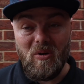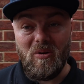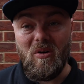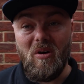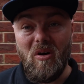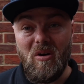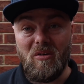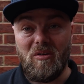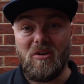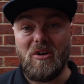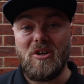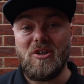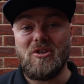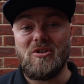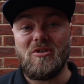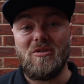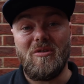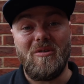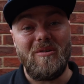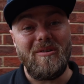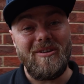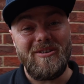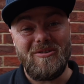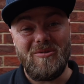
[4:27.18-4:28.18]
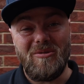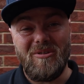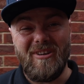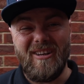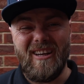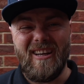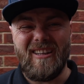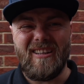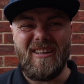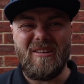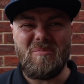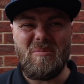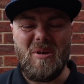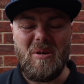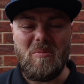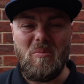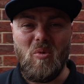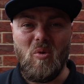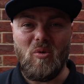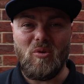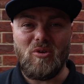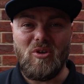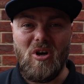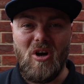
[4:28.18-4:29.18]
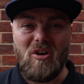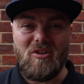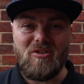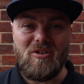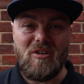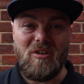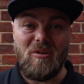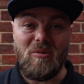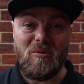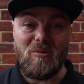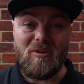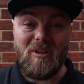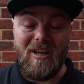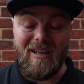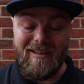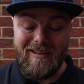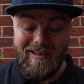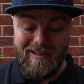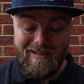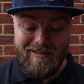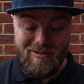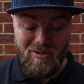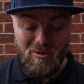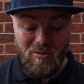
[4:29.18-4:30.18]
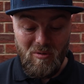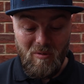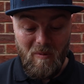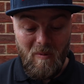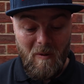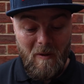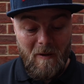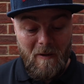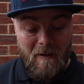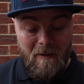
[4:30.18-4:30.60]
cartridge, so it's gonna let a bit more dust and all that in. So